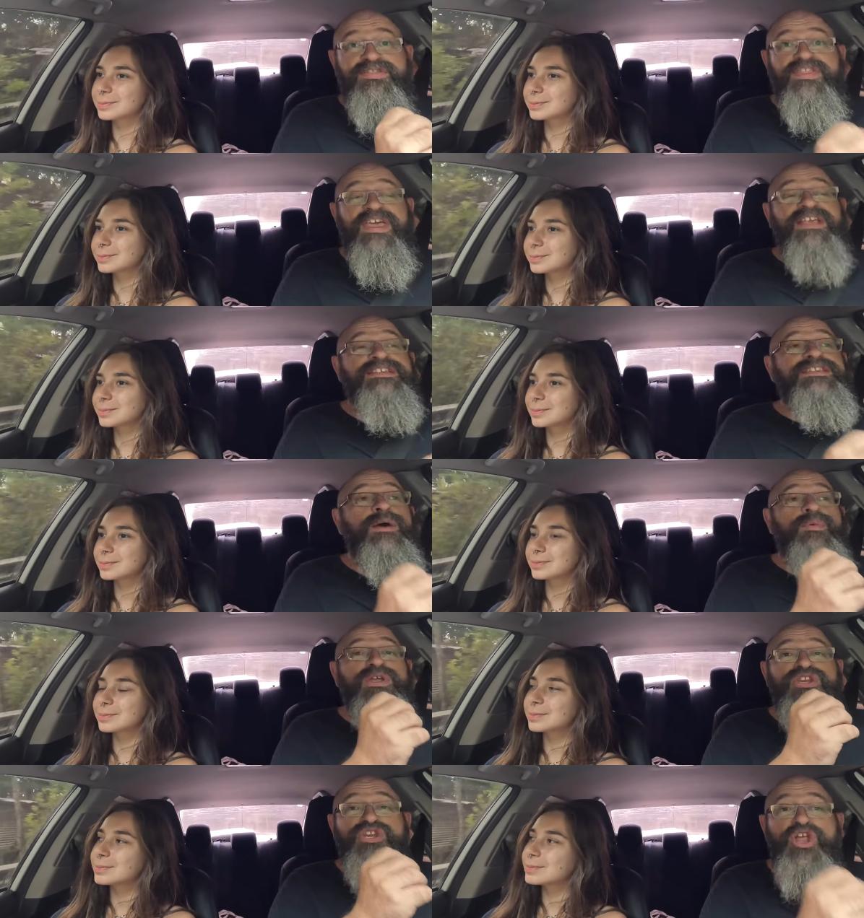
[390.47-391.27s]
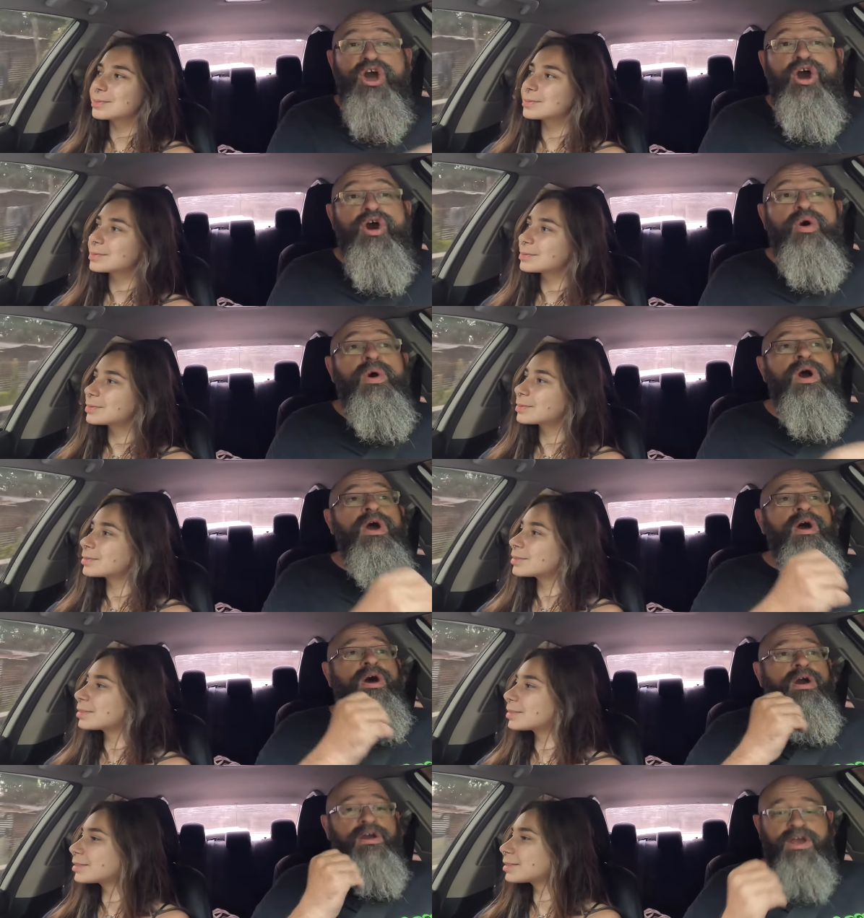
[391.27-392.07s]
Speaker 1: things that we know
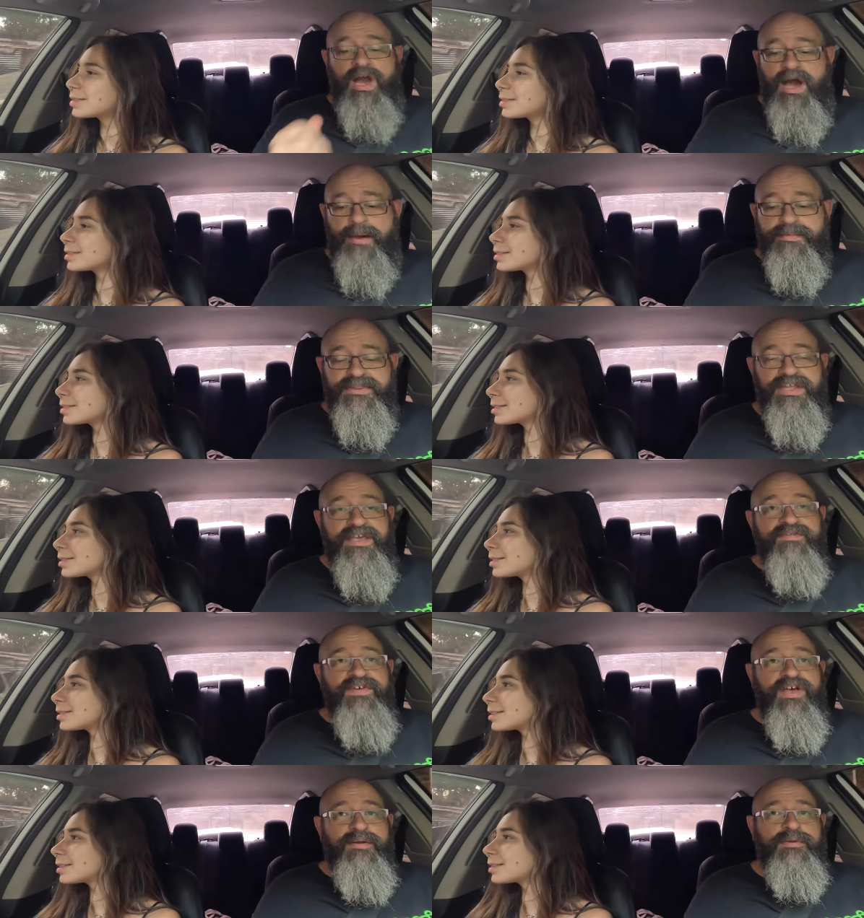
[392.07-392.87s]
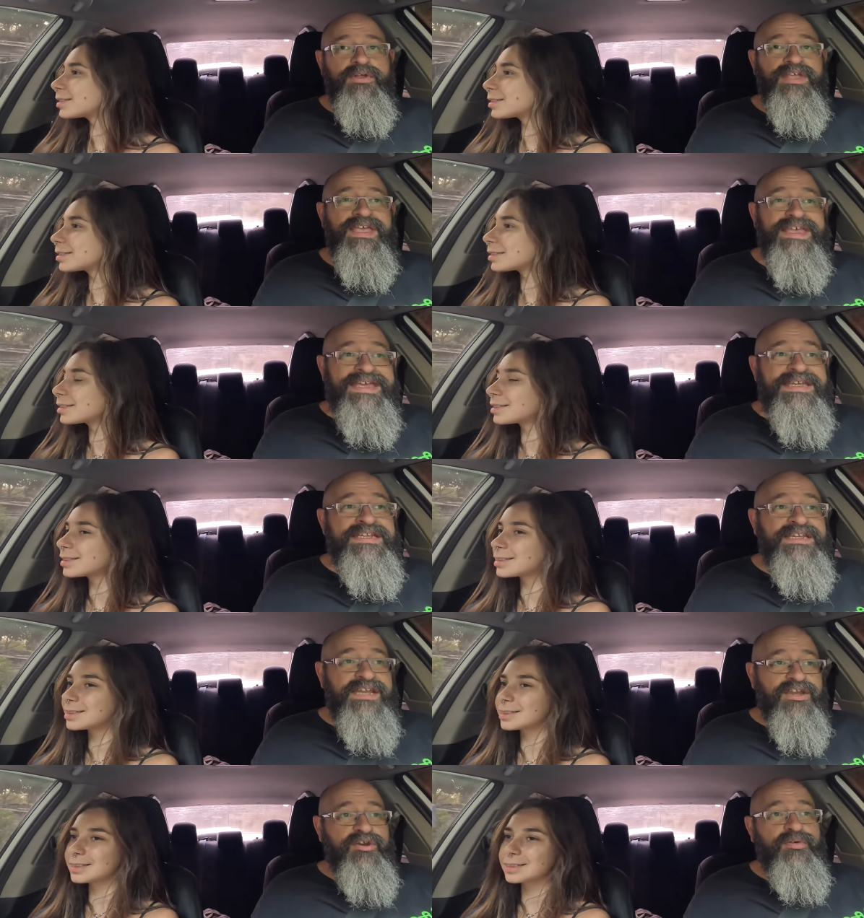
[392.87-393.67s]
are commonly available
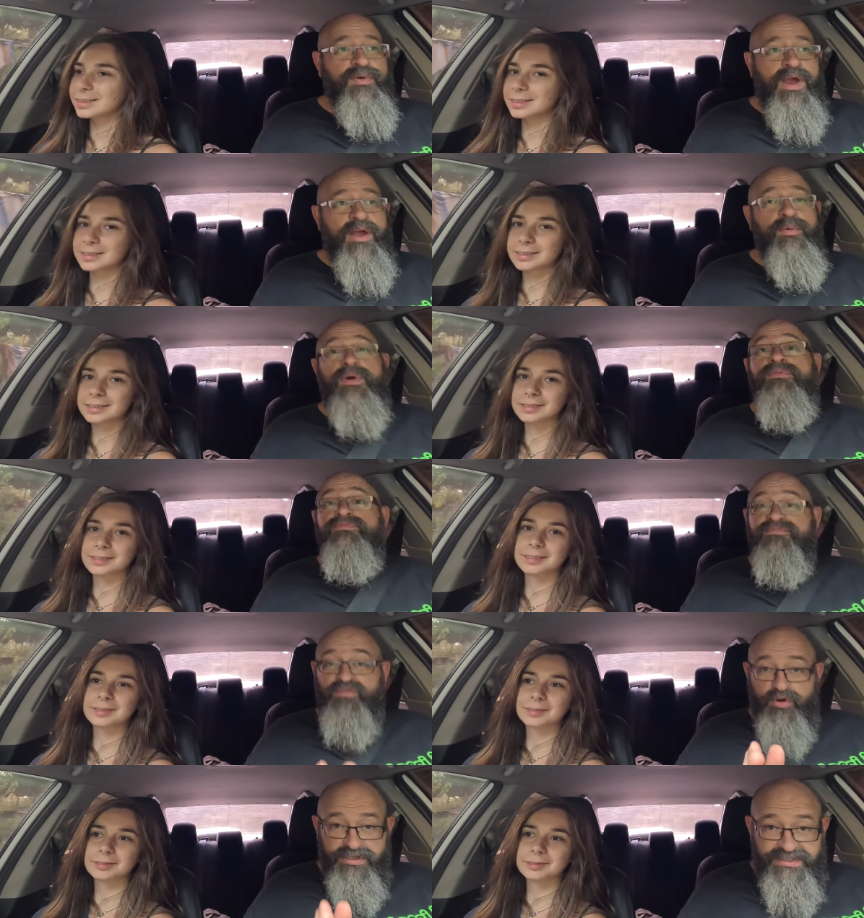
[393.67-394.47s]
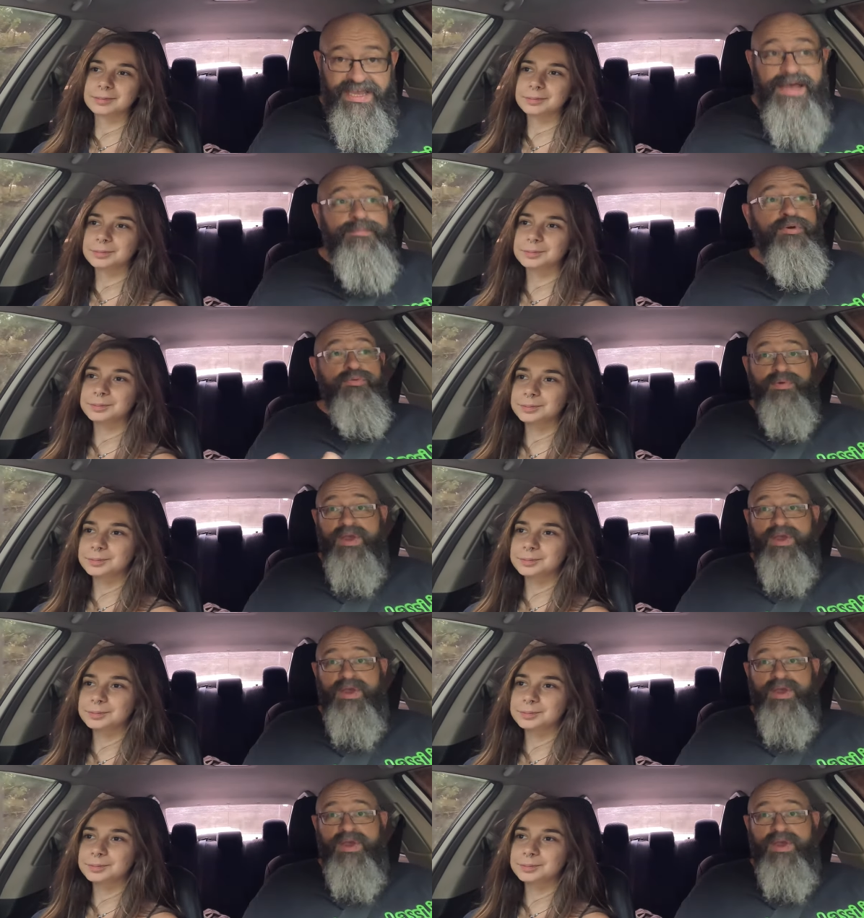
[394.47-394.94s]
in Nicaragua, for example,